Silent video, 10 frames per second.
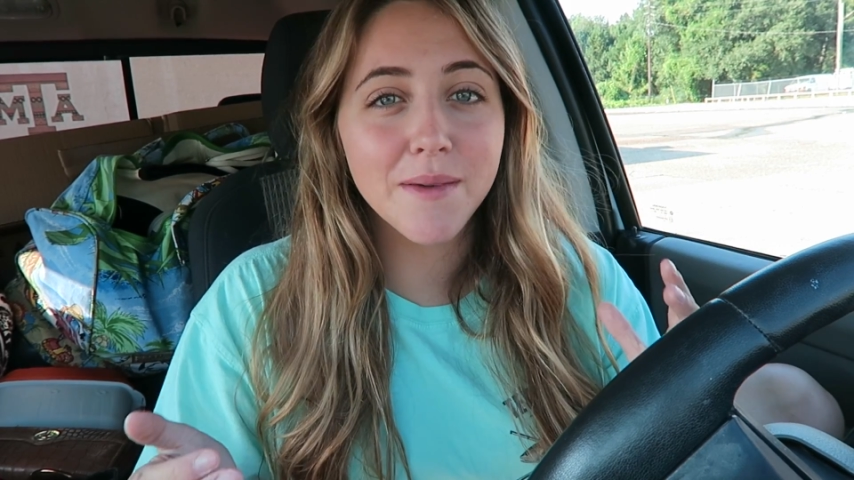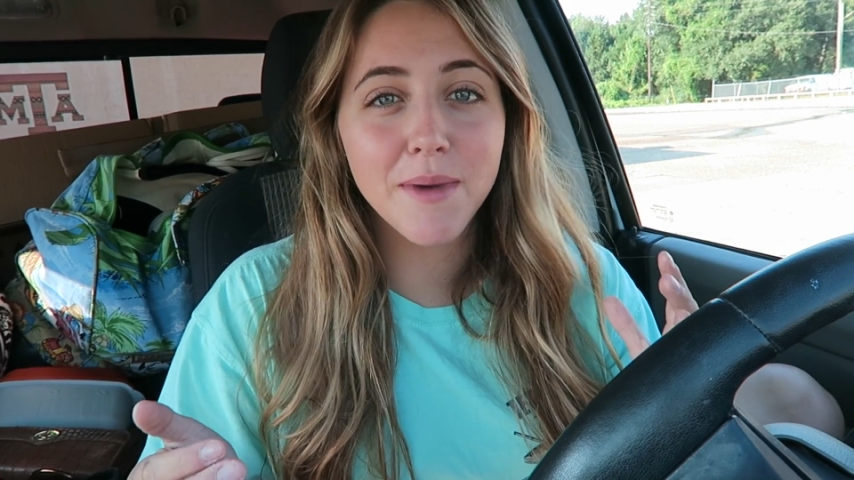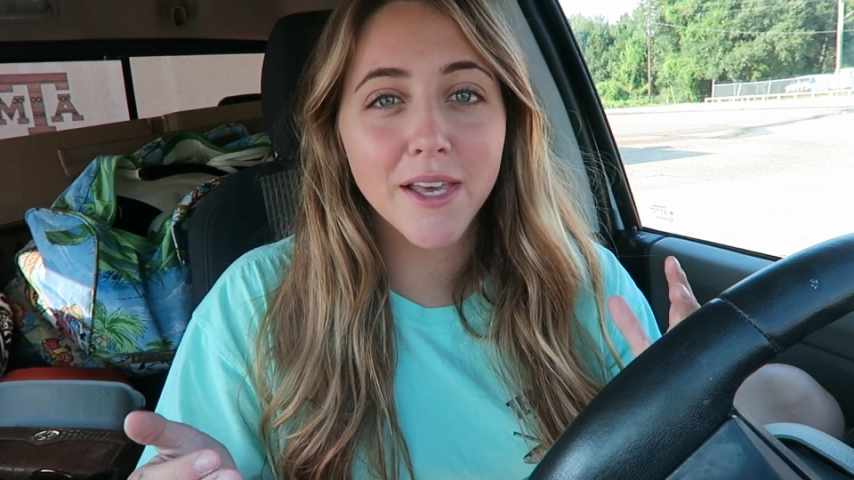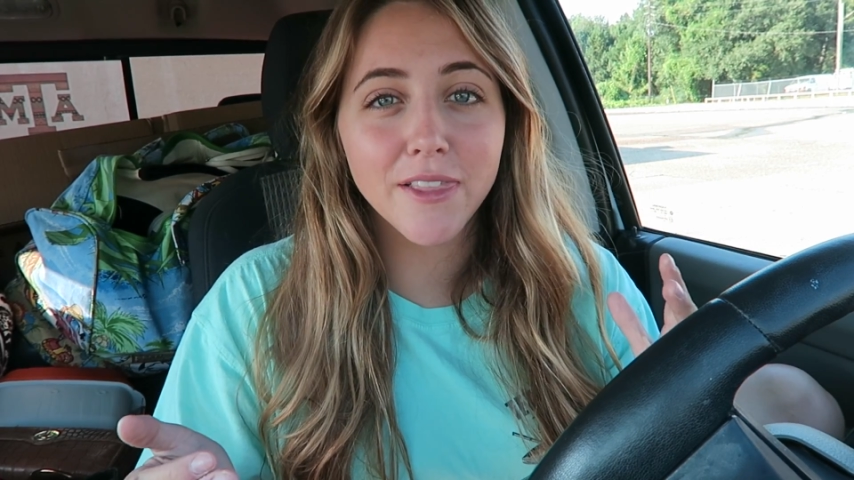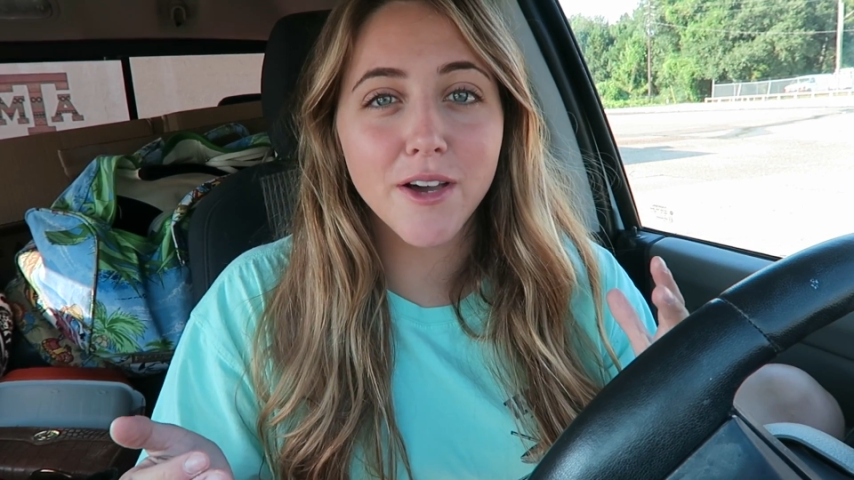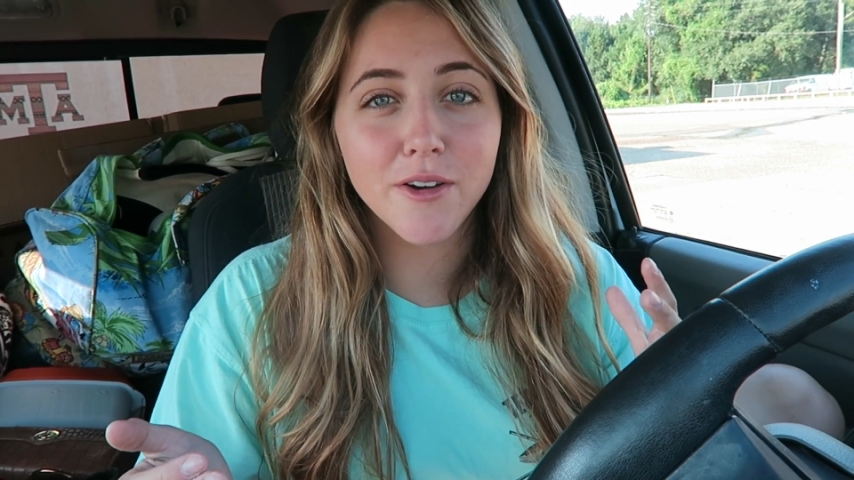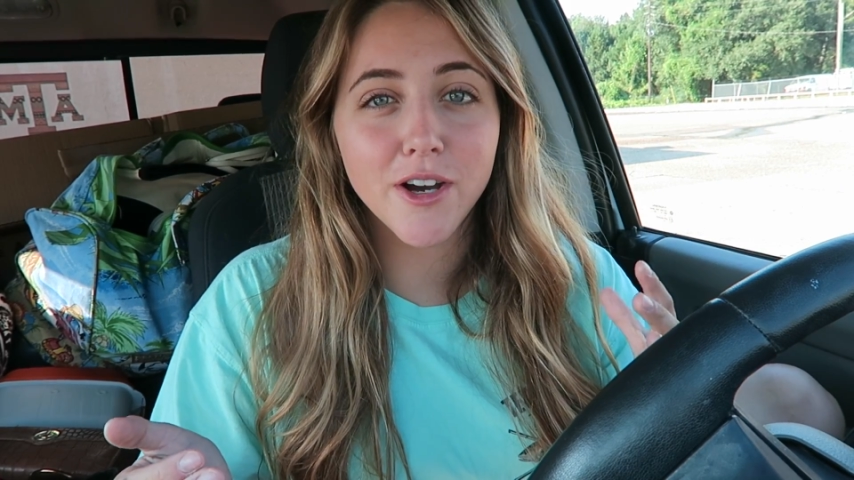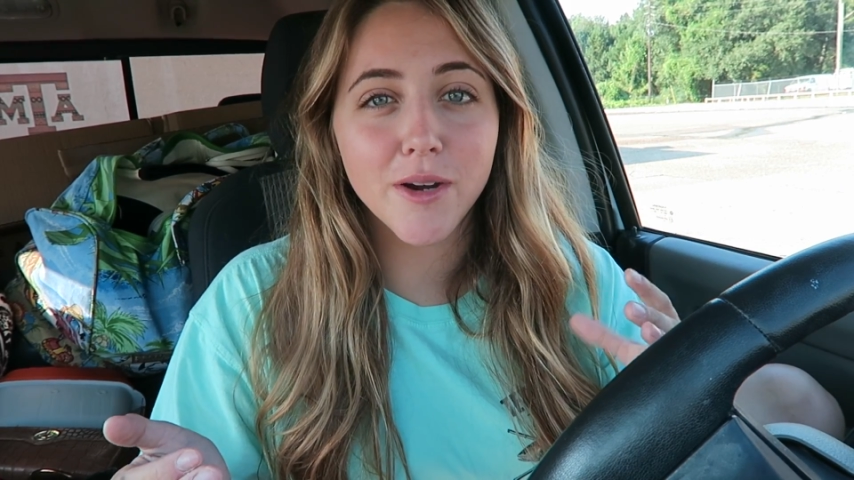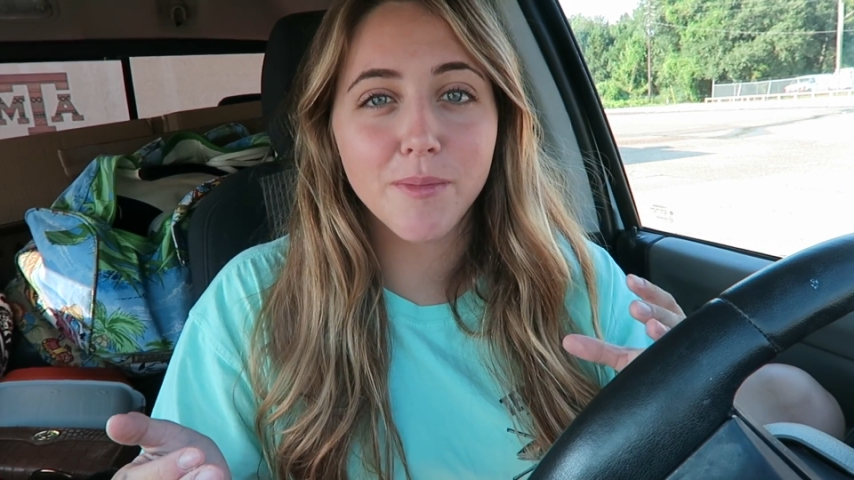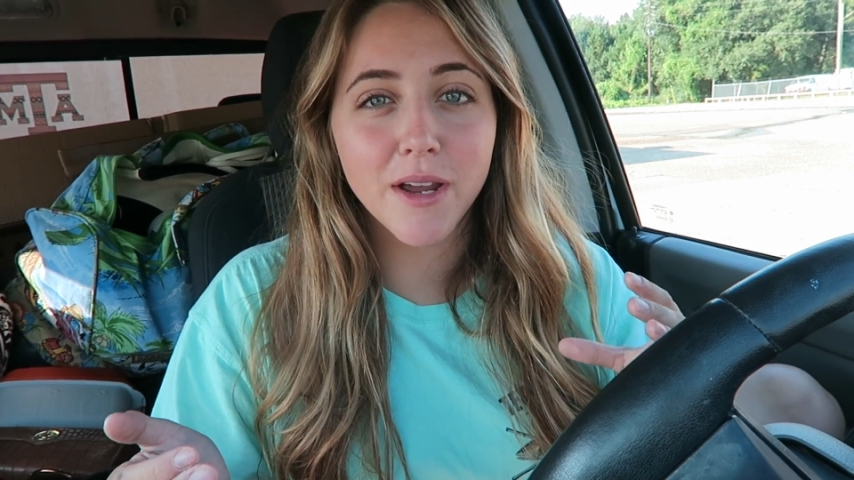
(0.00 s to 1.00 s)
get my
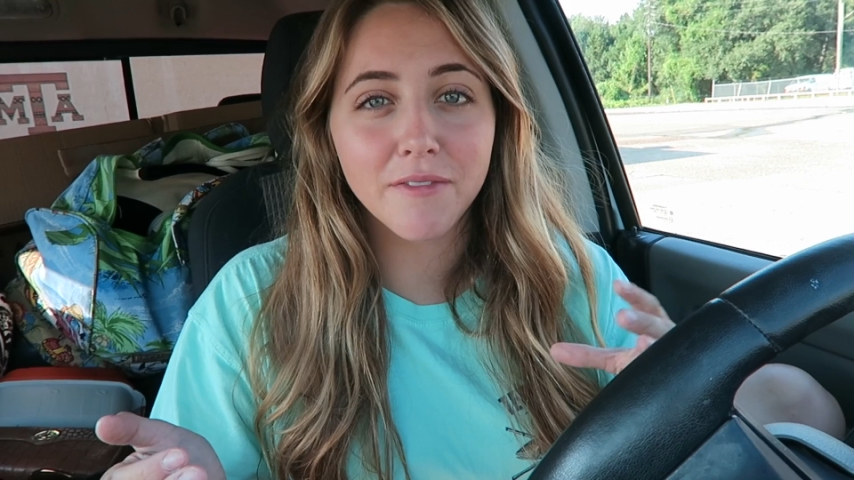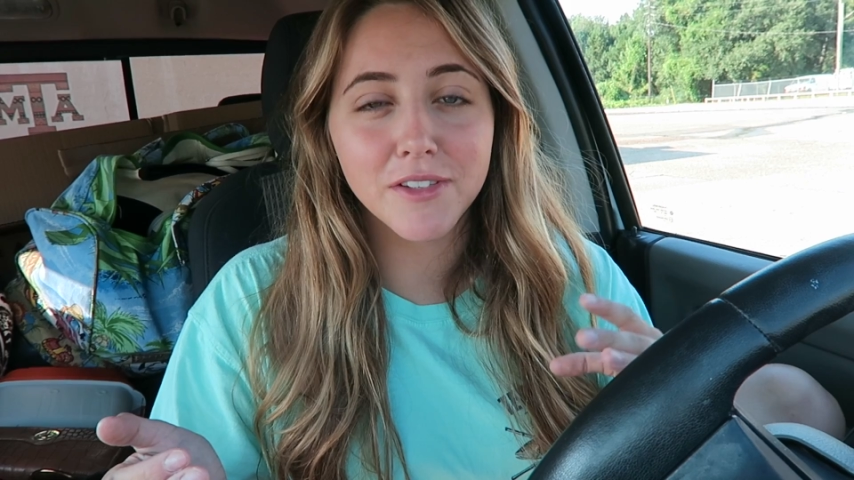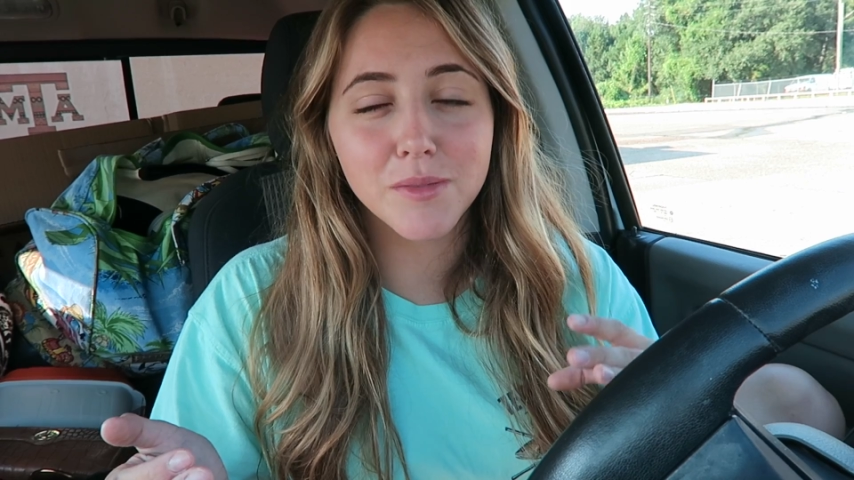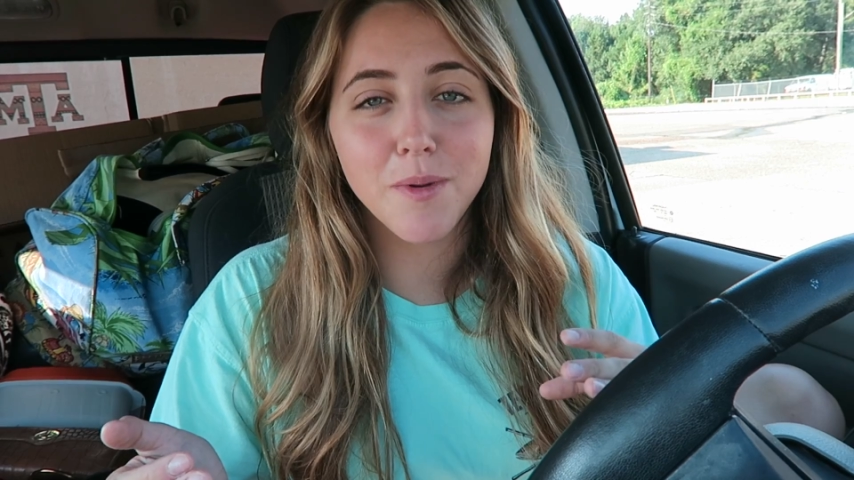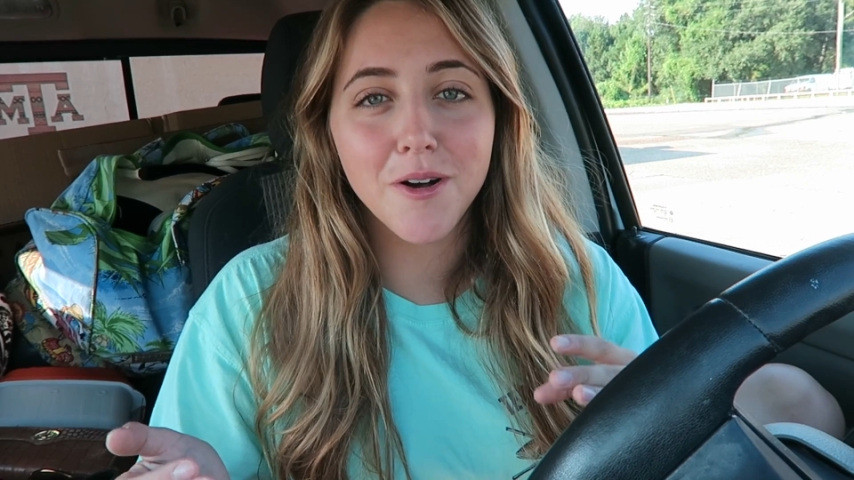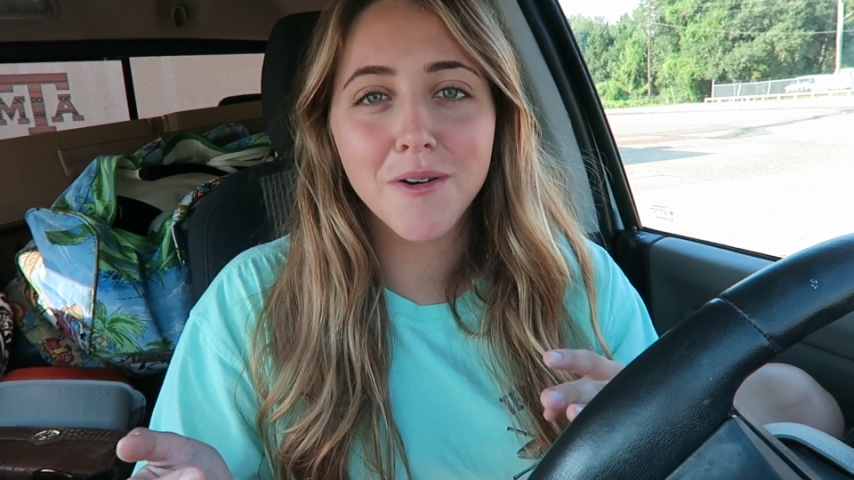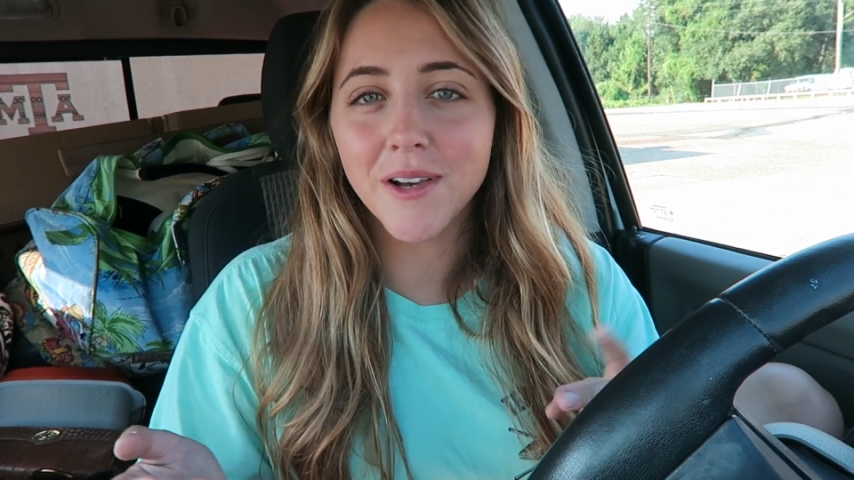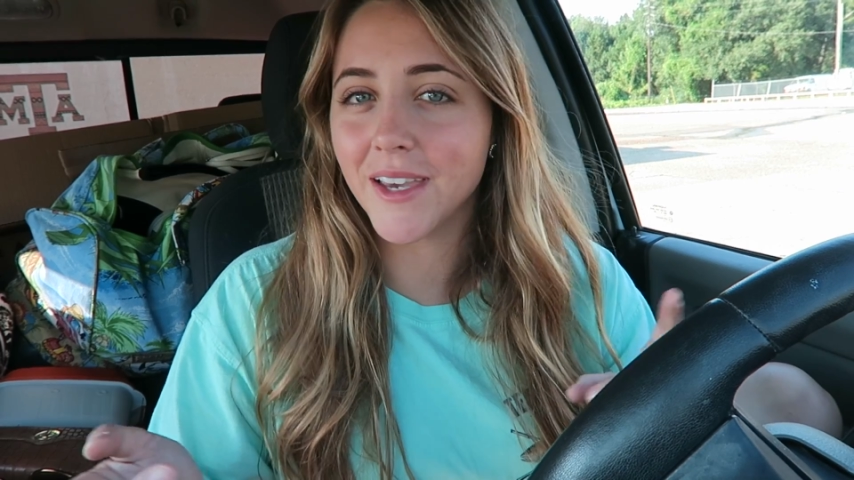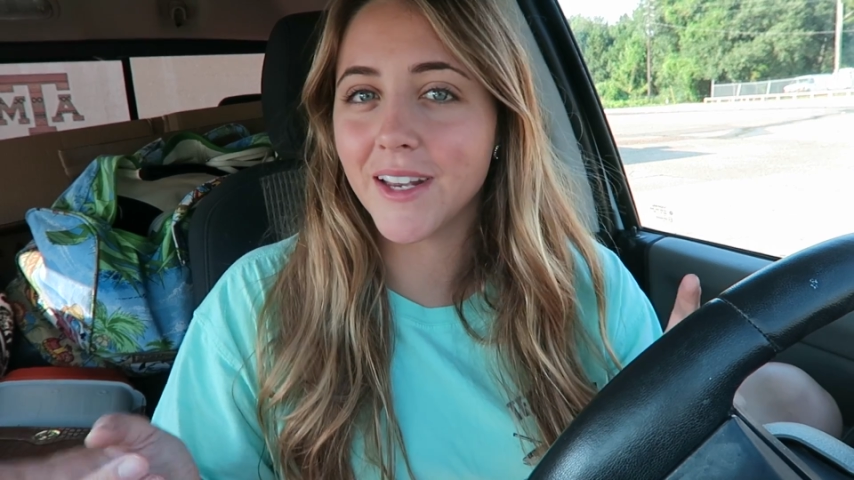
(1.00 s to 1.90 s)
low-carb breakfast bowl,